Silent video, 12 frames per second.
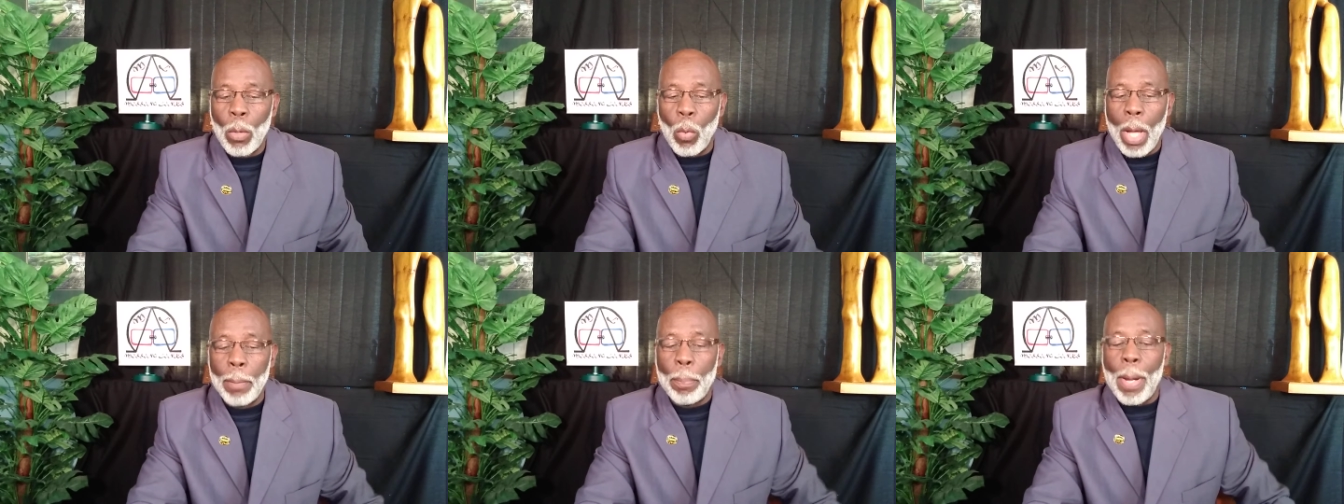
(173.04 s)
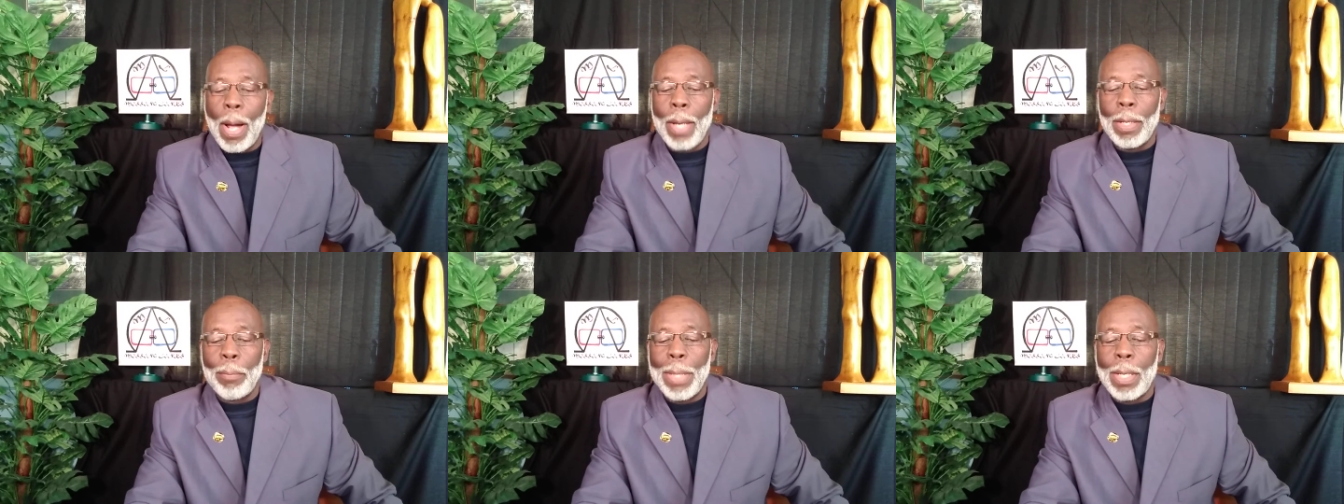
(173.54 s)
one
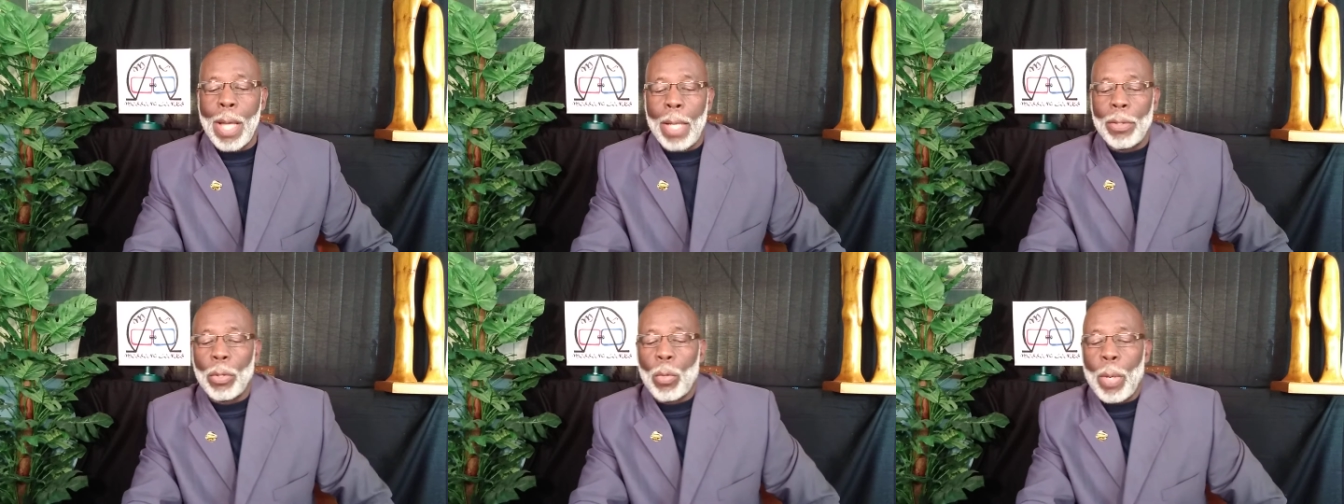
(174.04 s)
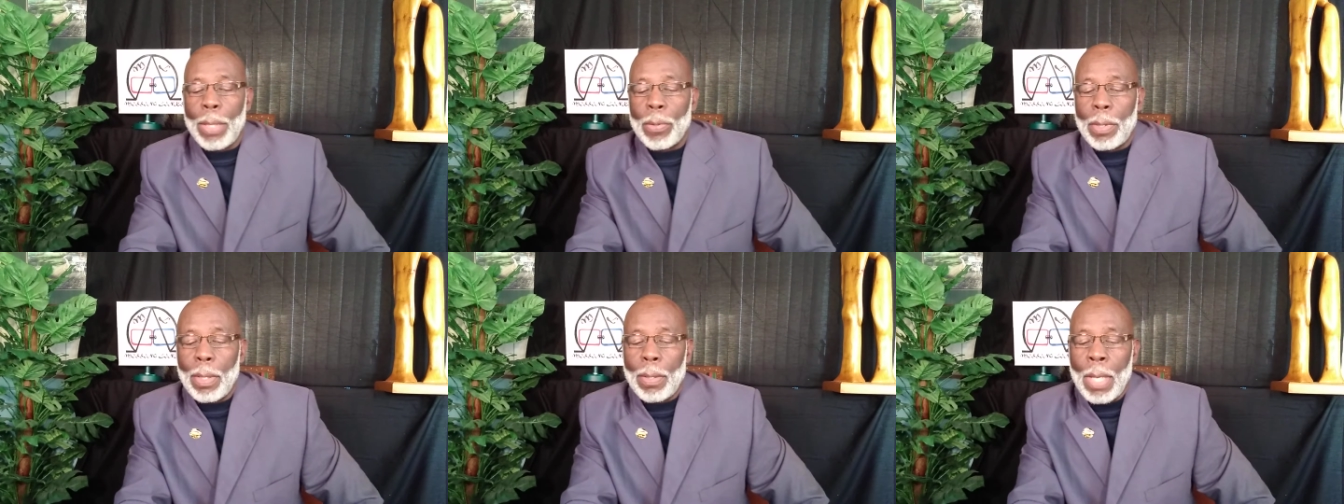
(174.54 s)
partner began to
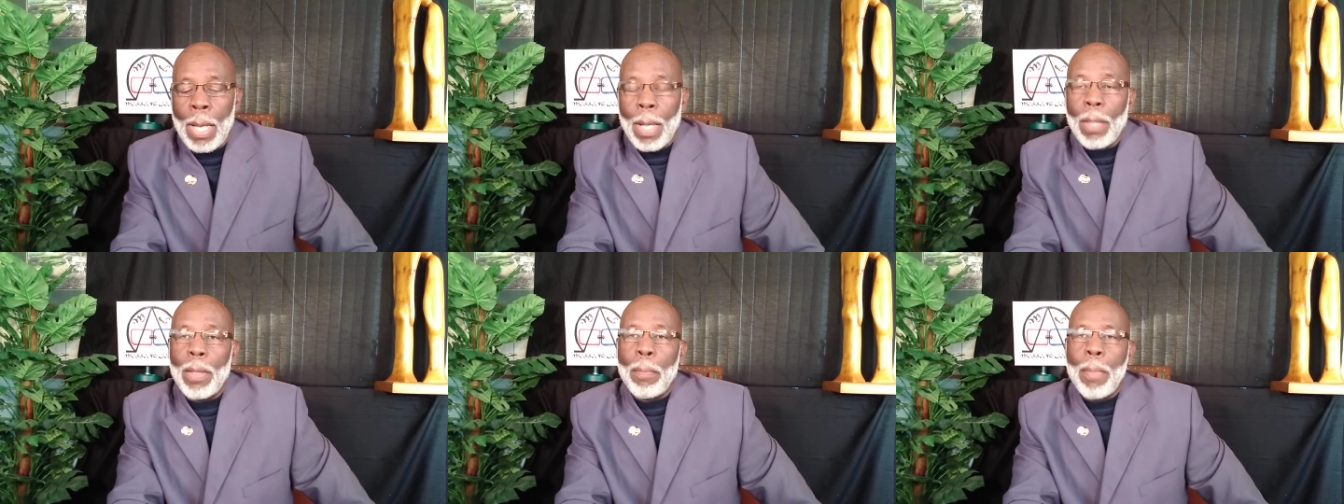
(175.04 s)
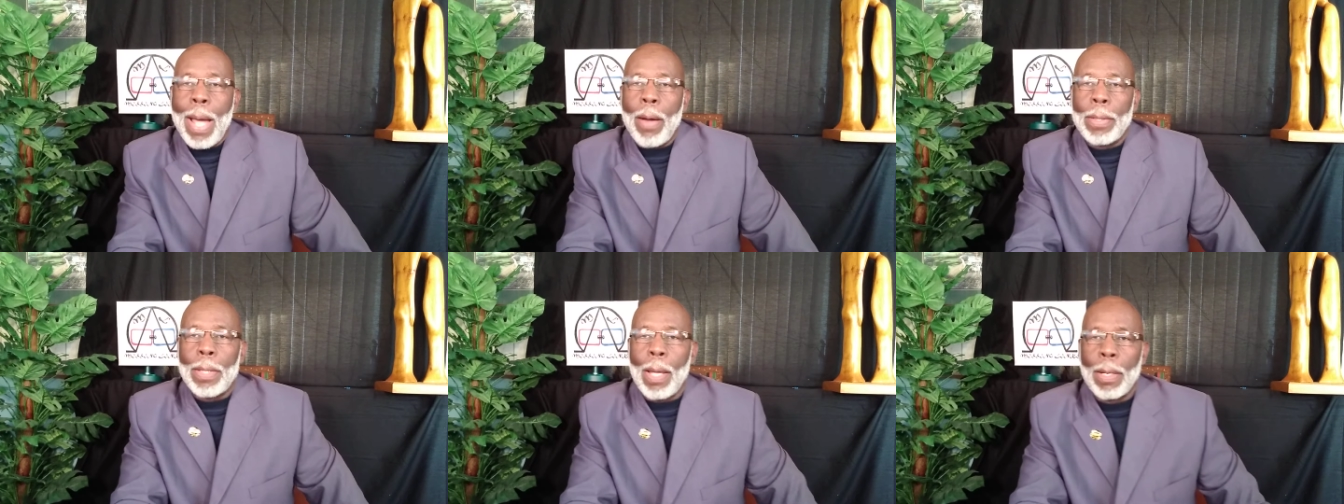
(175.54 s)
question the
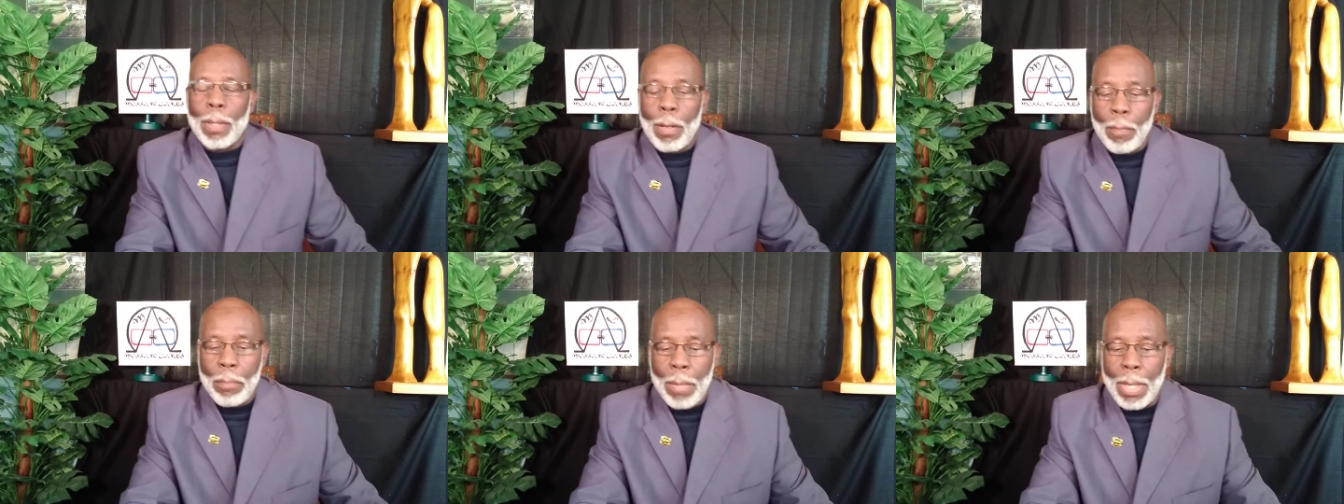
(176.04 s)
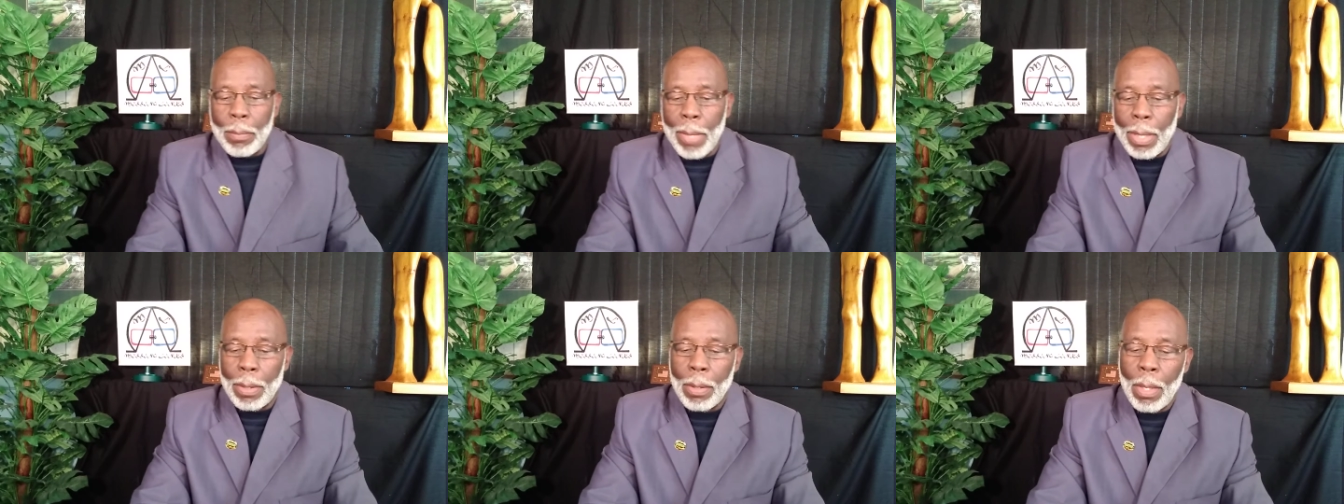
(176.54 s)
marital
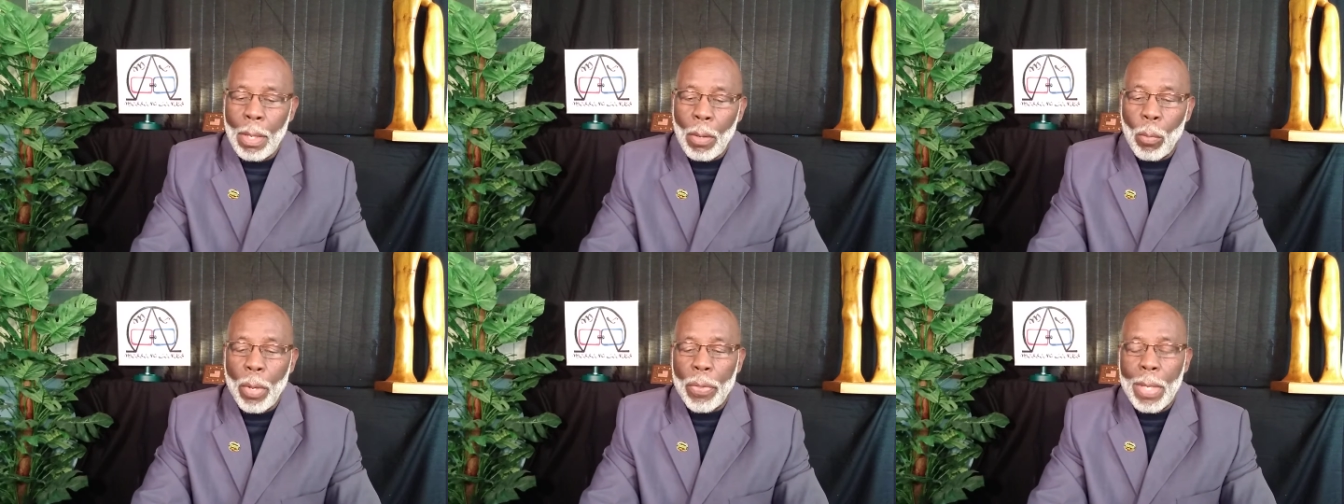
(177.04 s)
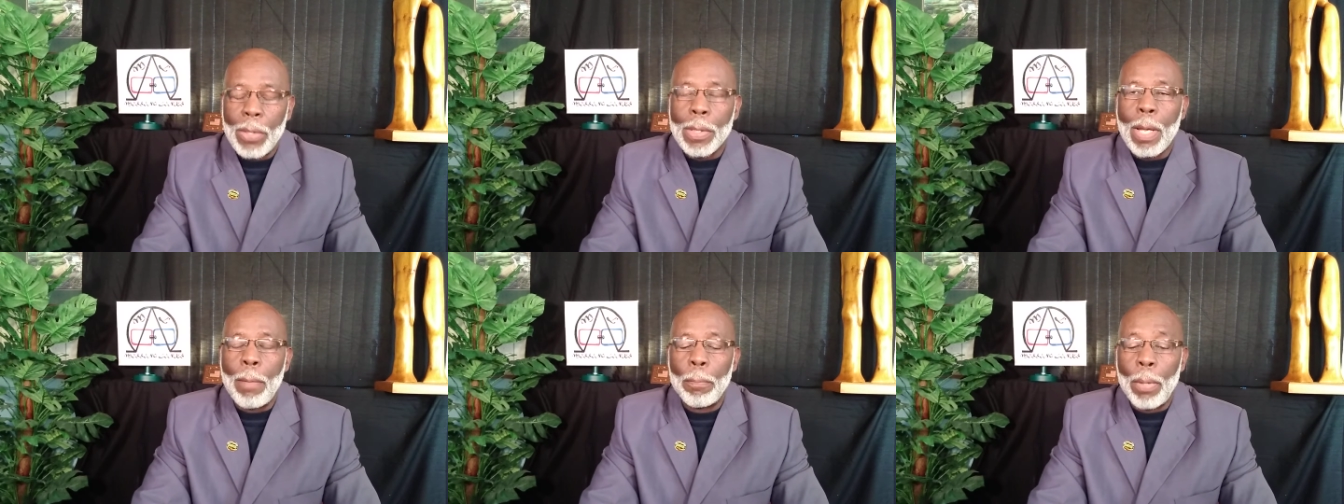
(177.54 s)
commitment with this
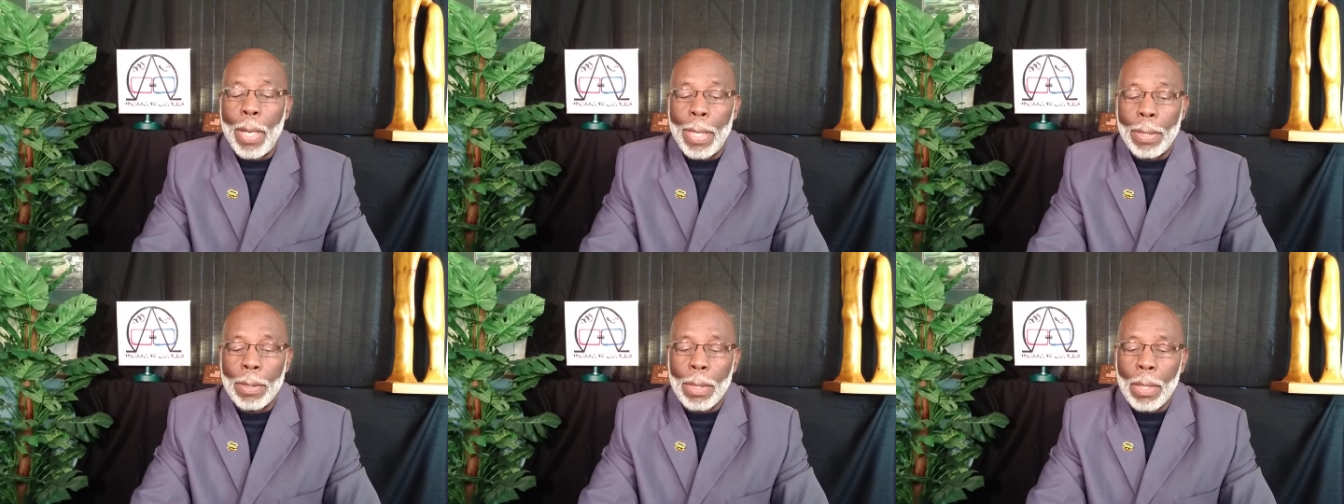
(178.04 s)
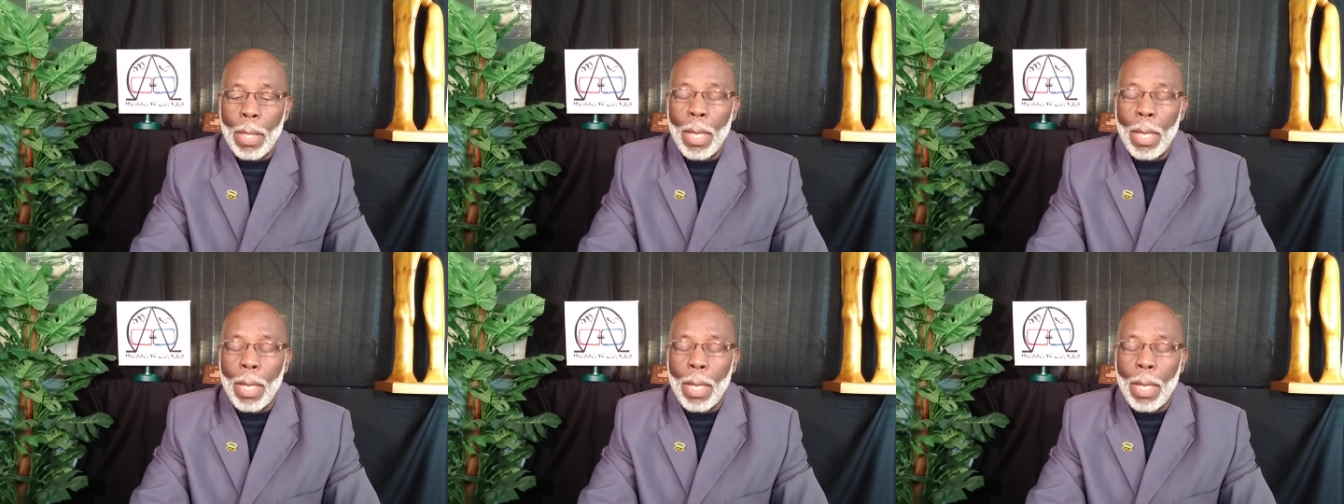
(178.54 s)
complaint,